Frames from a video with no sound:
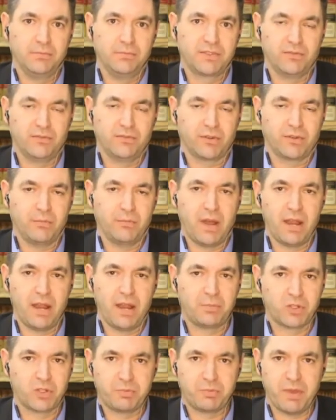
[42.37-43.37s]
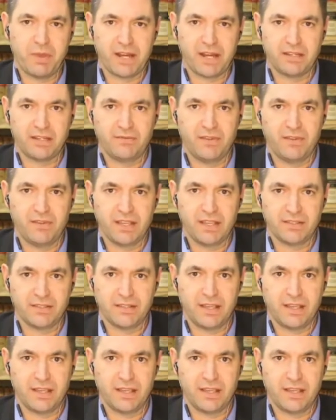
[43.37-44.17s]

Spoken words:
So from my perspective as